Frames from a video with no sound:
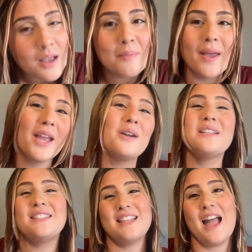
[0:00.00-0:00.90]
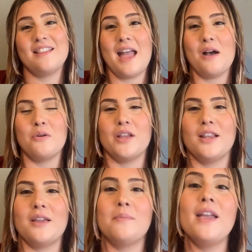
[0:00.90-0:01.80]
my hair is that
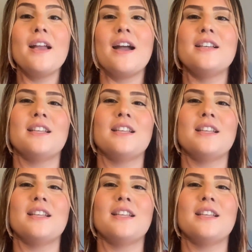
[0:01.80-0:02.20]
oily. But yeah guys,